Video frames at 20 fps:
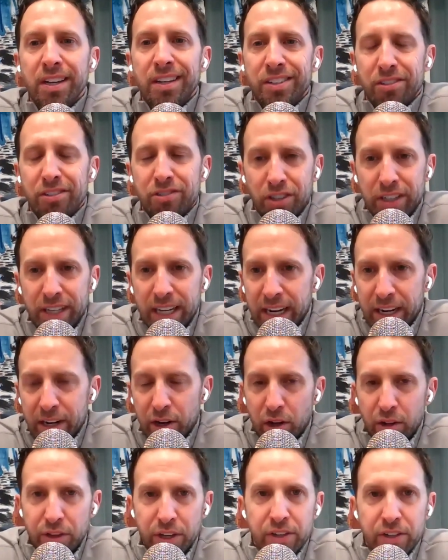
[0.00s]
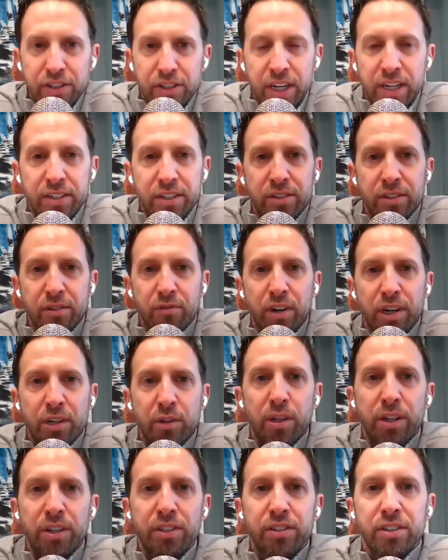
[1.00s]
Just looking at all the changes and
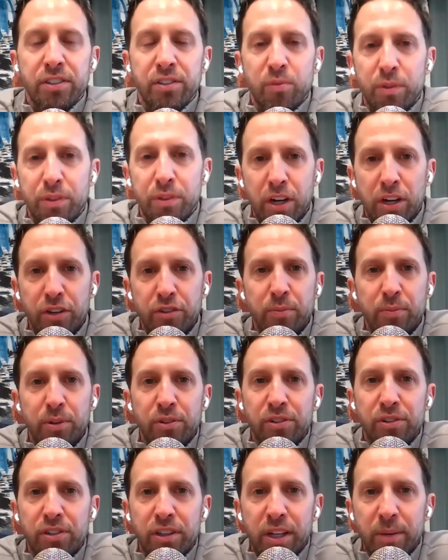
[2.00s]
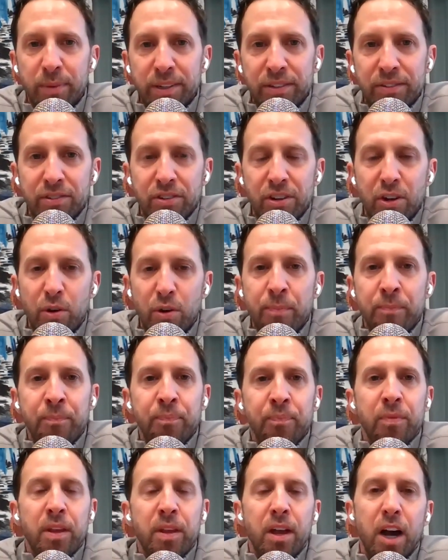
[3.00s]
regulations with contribution limits. So
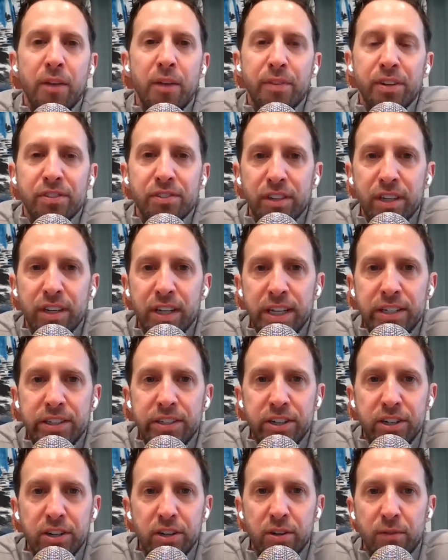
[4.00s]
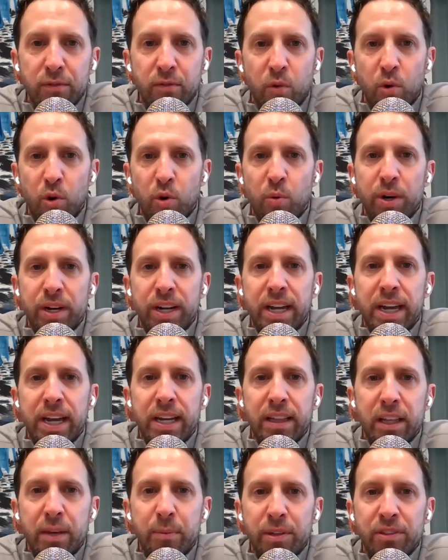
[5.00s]
obviously each year
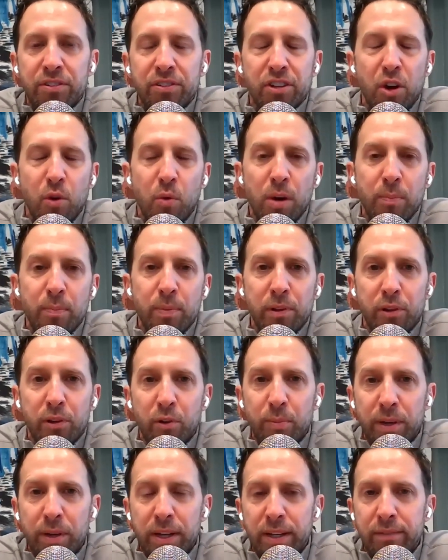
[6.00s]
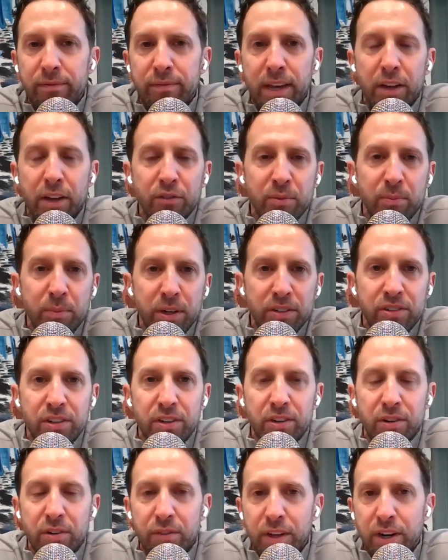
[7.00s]
401k limits go up a little bit, thousand bucks
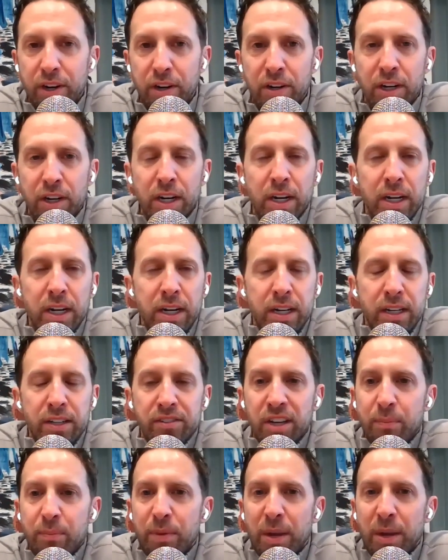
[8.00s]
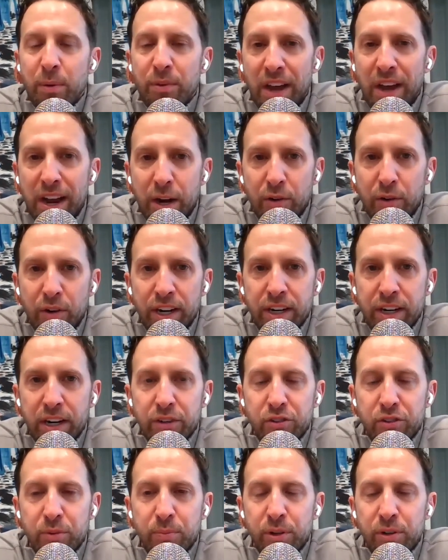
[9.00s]
here or there. Same thing with IRA
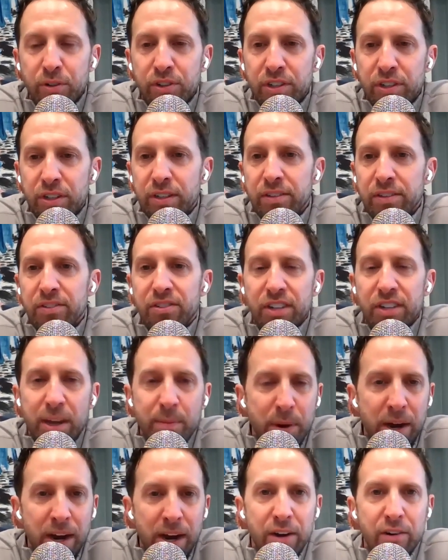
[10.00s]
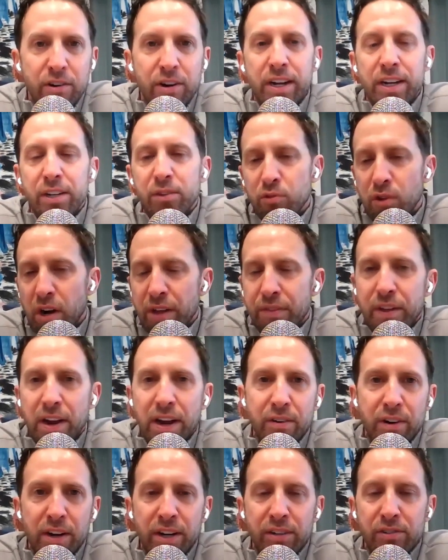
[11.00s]
contributions, SEP IRAs, Roth
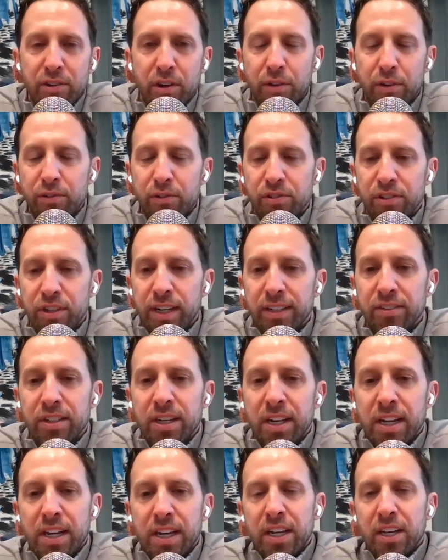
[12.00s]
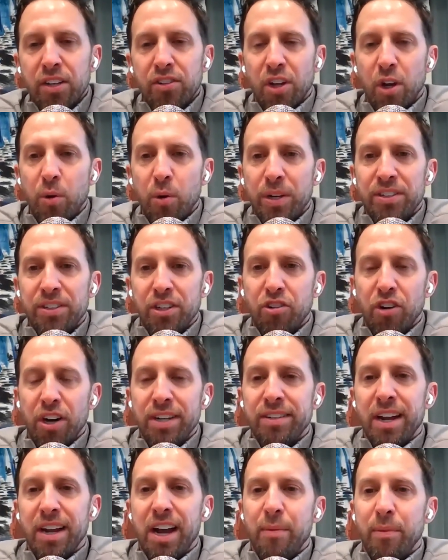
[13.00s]
IRAs, all those things. So it's a
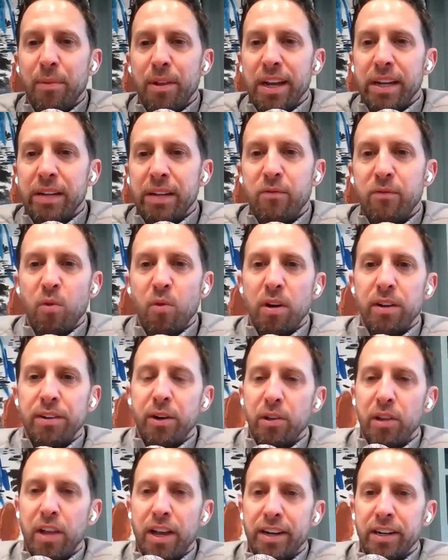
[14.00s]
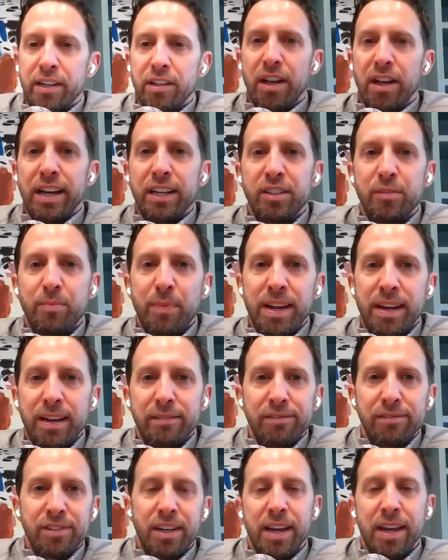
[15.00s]
great time. Like for I know a lot of clients may
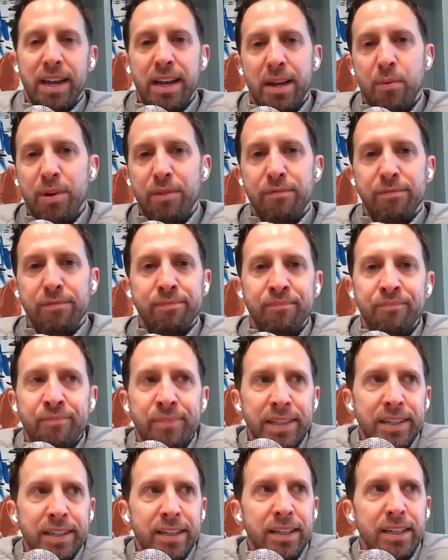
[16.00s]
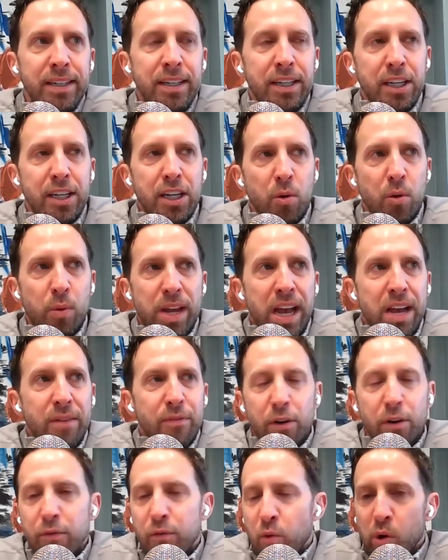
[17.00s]
say, hey, we've we
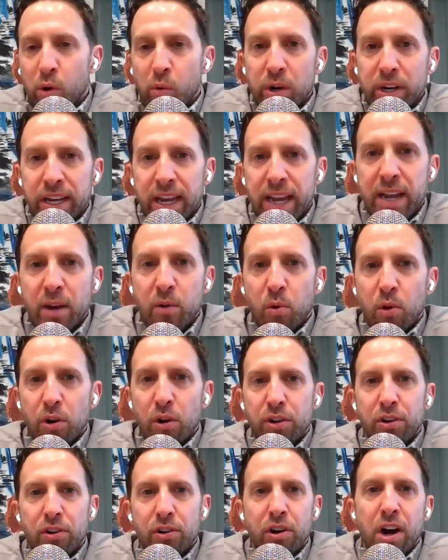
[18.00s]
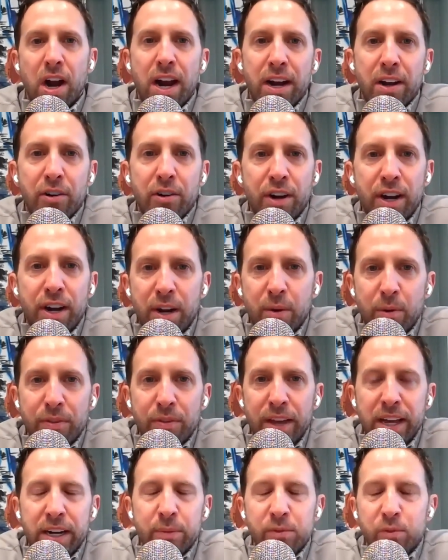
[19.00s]
have our 401k at work, our IRA
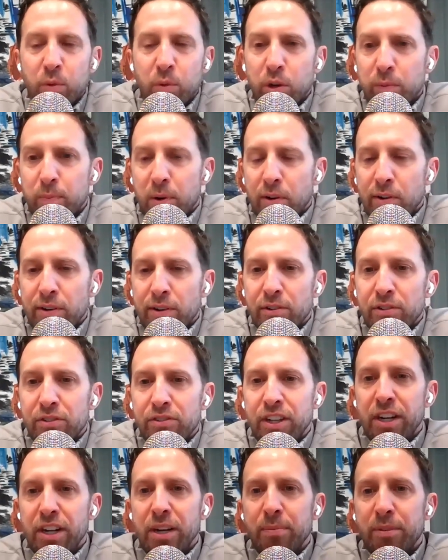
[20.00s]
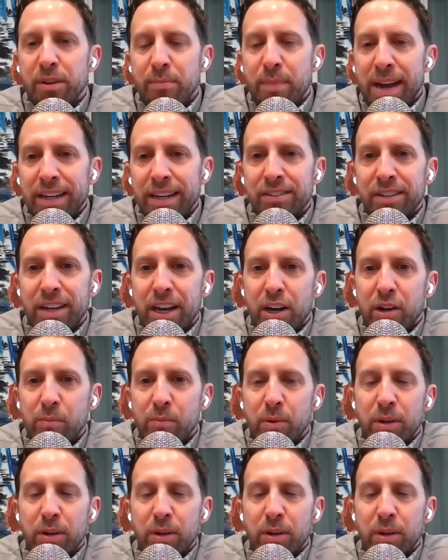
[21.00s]
with Adams Wealth Partners set up to max out.